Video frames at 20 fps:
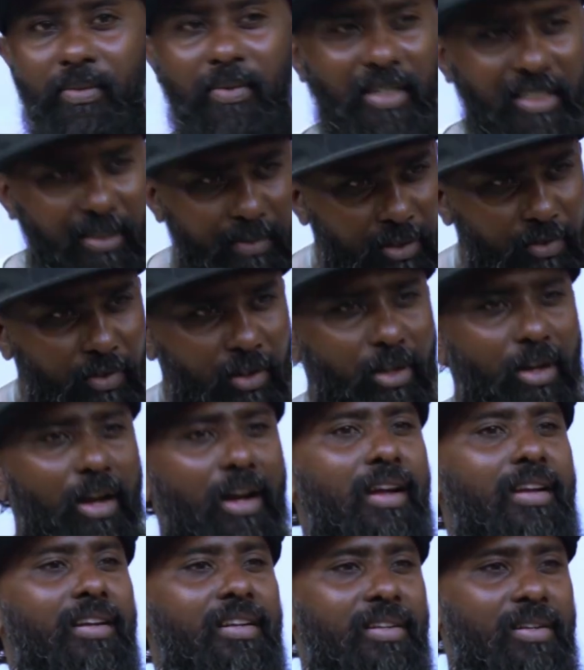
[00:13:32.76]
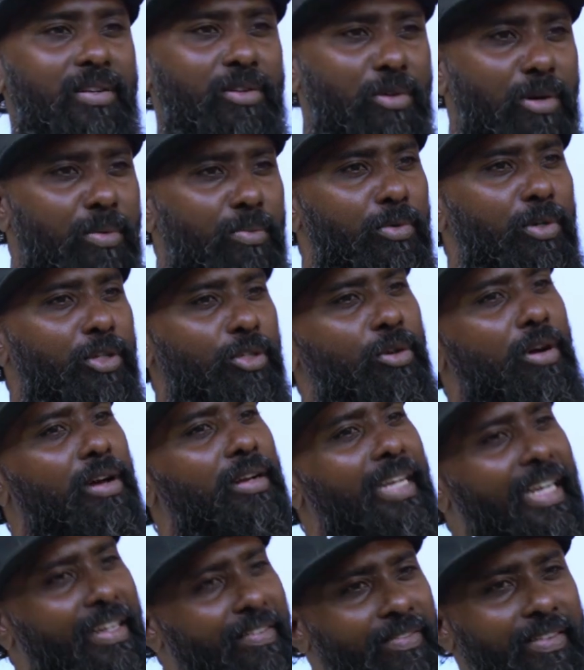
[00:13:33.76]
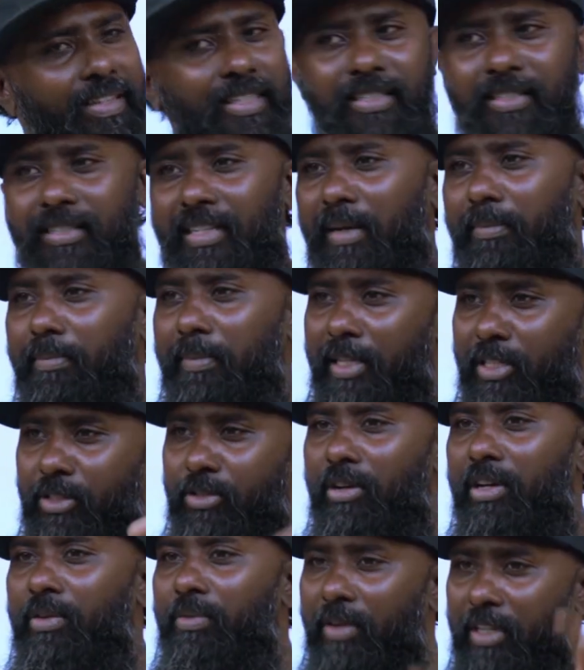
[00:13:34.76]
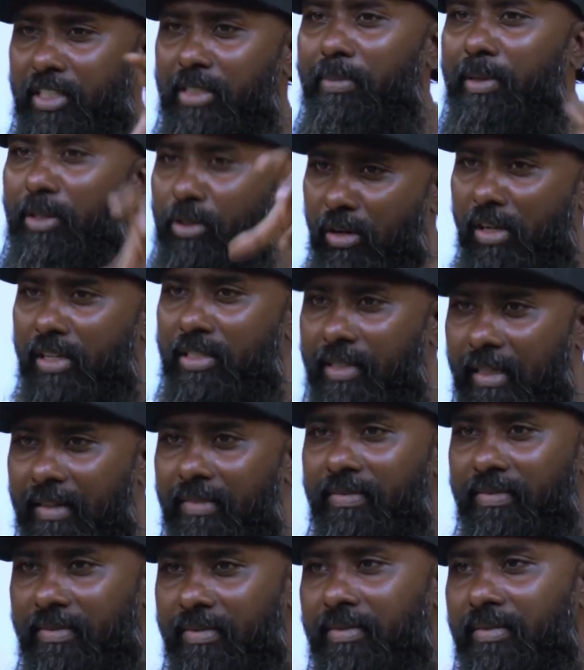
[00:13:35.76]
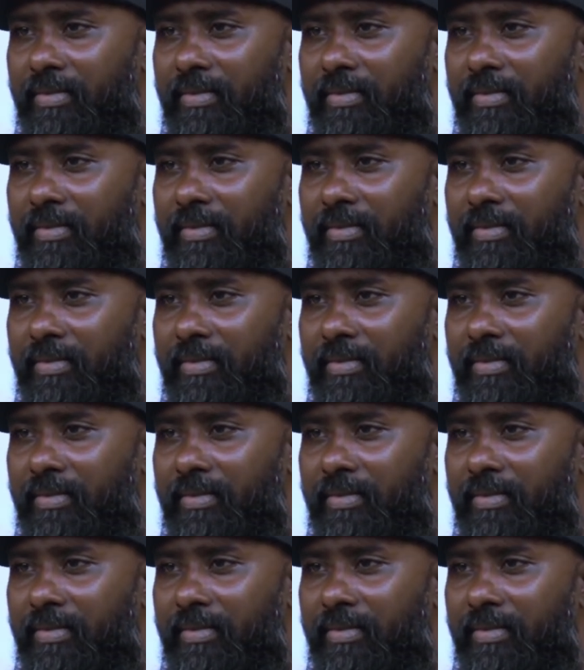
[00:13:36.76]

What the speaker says: Worship is for God. Don't put your need first. That means you are worshiping yourself.